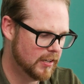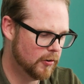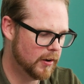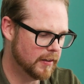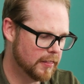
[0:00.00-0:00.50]

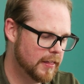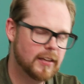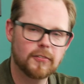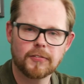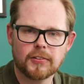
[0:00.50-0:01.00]
All right,
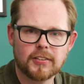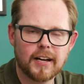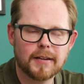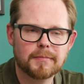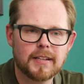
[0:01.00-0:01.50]
thank you for your
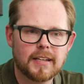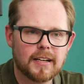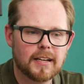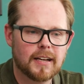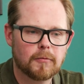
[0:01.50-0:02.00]
time.
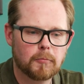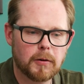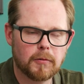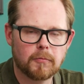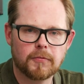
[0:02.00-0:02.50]
We are